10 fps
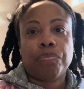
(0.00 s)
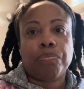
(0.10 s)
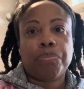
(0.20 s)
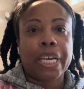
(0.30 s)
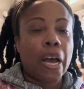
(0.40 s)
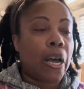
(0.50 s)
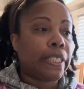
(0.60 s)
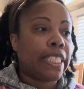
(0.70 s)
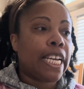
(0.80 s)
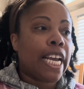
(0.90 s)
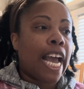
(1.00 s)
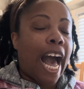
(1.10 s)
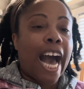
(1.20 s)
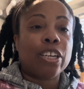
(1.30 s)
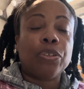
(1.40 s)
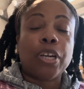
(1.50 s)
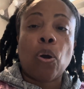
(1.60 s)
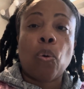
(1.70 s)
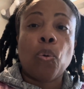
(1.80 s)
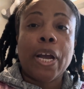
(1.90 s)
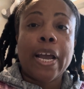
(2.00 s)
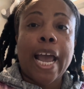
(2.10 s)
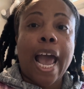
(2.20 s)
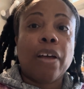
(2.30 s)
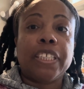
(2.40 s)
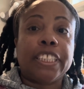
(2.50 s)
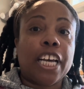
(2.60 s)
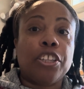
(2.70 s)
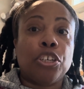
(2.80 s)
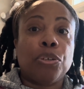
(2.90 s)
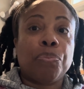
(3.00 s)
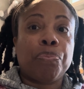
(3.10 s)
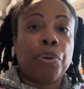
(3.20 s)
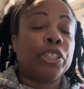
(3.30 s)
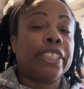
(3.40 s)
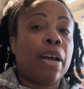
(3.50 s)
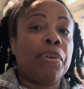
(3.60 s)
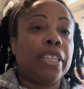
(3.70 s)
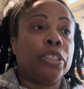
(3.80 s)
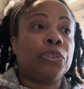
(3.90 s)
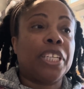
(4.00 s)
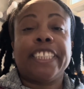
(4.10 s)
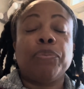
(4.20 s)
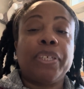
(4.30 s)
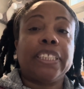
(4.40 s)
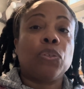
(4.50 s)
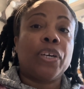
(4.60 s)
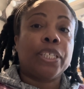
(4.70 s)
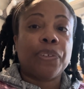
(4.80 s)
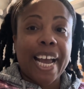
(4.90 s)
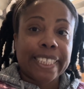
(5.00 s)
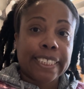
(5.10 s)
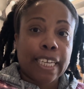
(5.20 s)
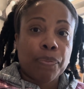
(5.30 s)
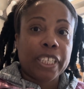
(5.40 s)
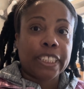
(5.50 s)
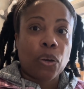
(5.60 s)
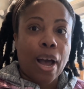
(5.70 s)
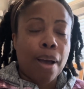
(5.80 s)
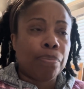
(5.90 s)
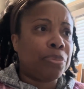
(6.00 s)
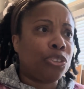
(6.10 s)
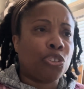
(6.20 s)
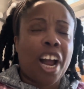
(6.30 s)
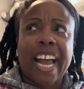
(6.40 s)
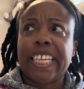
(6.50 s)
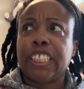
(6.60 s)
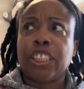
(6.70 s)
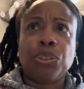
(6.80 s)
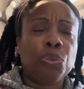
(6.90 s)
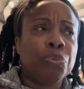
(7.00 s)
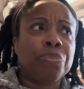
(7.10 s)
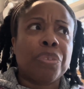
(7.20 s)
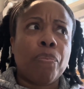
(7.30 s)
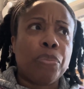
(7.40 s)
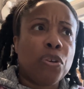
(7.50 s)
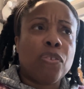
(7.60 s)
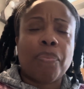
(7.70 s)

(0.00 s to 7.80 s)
because I don't know how this other person I'm in this relationship is is going to react to something. So I'm trying to maneuver